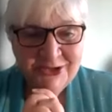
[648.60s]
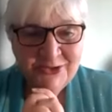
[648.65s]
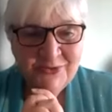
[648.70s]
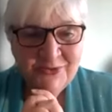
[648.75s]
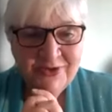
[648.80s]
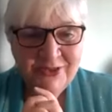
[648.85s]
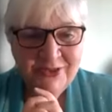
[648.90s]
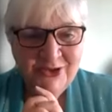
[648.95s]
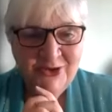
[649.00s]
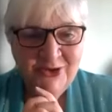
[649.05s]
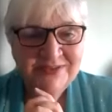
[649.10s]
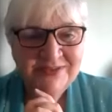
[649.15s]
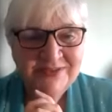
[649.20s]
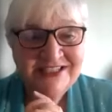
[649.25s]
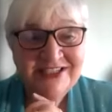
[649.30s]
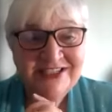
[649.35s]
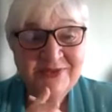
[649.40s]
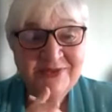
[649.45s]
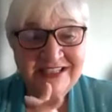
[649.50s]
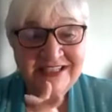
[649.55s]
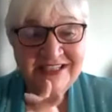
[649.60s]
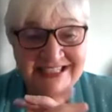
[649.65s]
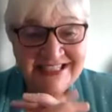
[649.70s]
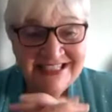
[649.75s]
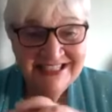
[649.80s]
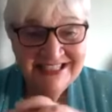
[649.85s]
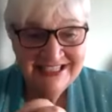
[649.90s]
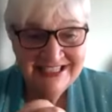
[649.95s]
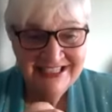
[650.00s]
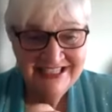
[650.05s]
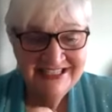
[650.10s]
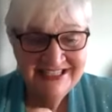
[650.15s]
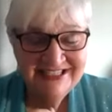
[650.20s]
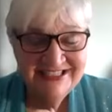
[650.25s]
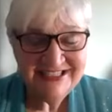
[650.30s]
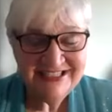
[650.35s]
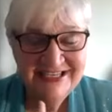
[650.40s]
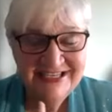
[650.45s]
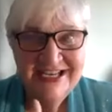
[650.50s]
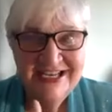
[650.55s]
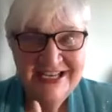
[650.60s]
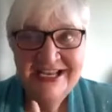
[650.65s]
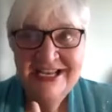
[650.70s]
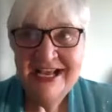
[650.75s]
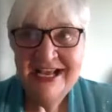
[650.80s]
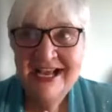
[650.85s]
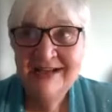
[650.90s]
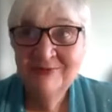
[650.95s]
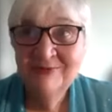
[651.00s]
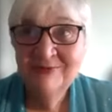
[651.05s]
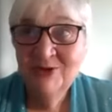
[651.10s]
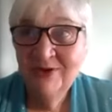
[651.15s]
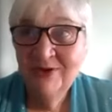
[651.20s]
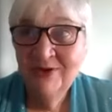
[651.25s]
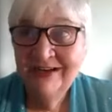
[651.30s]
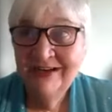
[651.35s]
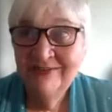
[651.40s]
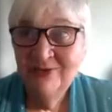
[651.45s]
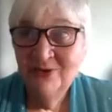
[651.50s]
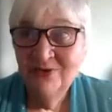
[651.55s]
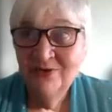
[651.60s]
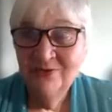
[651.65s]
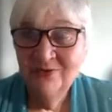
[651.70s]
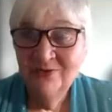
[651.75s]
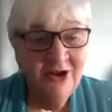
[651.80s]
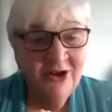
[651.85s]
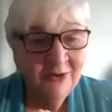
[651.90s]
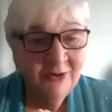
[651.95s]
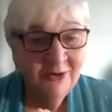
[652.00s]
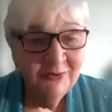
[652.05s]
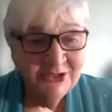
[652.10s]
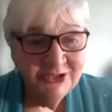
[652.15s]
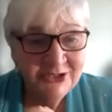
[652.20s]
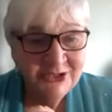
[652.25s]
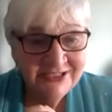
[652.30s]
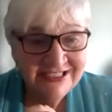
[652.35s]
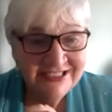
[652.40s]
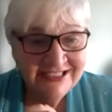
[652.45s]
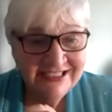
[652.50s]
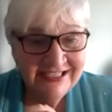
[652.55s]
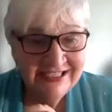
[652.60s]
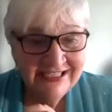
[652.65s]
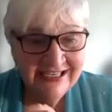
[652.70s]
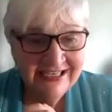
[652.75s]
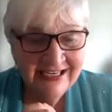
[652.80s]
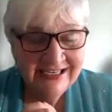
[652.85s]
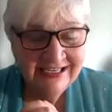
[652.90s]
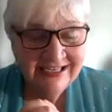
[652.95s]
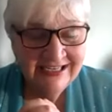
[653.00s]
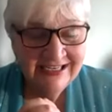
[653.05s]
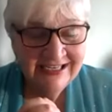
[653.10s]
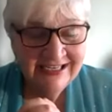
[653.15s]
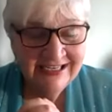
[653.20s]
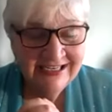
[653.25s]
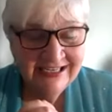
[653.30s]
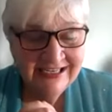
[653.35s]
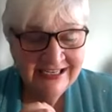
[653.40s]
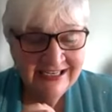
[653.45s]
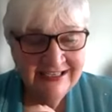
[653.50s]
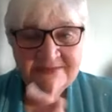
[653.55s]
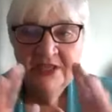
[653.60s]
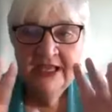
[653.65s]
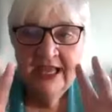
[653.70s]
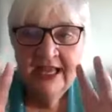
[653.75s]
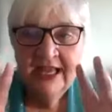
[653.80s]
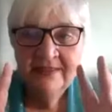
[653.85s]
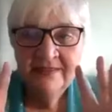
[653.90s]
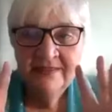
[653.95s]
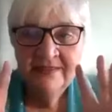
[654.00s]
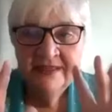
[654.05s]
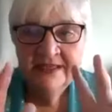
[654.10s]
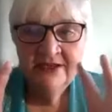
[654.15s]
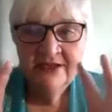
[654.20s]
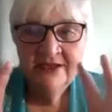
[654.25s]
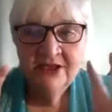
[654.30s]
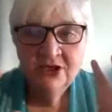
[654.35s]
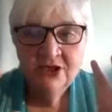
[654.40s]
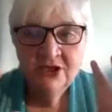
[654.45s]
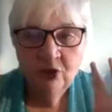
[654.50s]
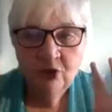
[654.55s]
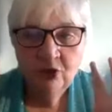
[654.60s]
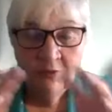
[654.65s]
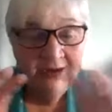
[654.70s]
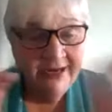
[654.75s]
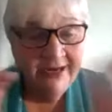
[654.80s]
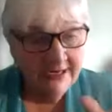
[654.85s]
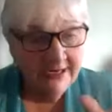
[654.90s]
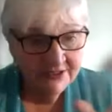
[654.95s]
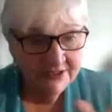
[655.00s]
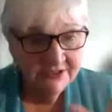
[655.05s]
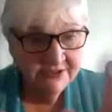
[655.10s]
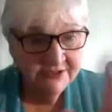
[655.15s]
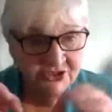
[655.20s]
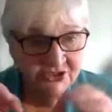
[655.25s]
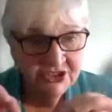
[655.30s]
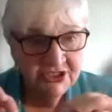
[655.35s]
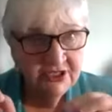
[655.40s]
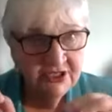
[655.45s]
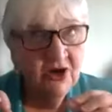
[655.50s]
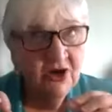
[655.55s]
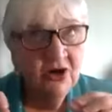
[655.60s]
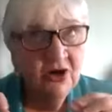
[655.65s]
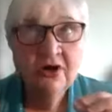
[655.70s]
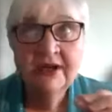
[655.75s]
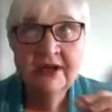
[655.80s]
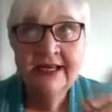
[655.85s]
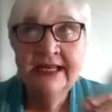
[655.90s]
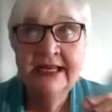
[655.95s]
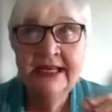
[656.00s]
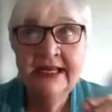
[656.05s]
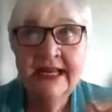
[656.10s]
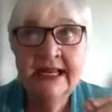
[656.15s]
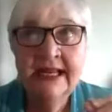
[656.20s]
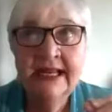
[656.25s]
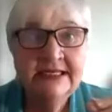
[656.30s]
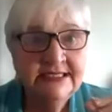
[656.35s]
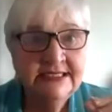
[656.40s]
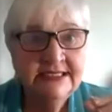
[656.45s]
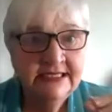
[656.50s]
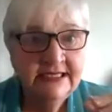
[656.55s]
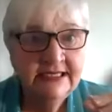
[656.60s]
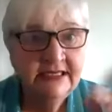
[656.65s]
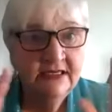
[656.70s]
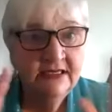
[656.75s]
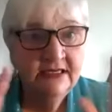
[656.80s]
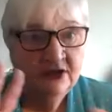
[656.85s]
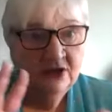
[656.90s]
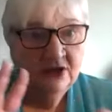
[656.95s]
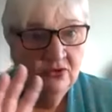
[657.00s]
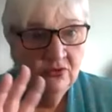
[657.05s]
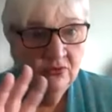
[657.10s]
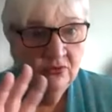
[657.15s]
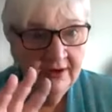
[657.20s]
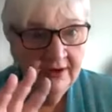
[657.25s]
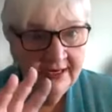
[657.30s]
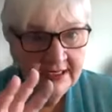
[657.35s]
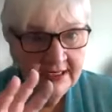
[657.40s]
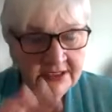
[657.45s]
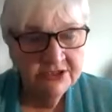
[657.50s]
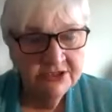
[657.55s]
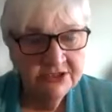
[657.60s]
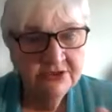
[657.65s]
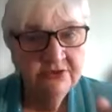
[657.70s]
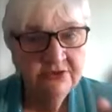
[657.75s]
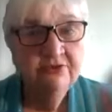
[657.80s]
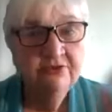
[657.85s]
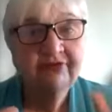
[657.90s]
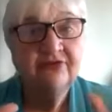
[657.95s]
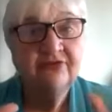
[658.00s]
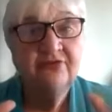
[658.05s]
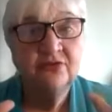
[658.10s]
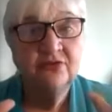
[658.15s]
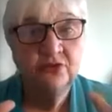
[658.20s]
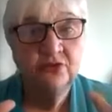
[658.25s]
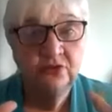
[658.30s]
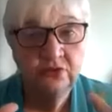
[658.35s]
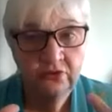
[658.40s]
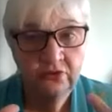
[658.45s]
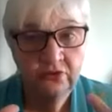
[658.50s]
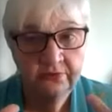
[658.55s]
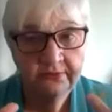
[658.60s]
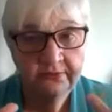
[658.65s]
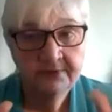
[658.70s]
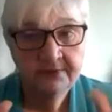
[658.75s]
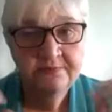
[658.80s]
with you as you listen to this. I'm grateful for an opportunity to connect with this. And then great, G-R-E-A-T, grateful,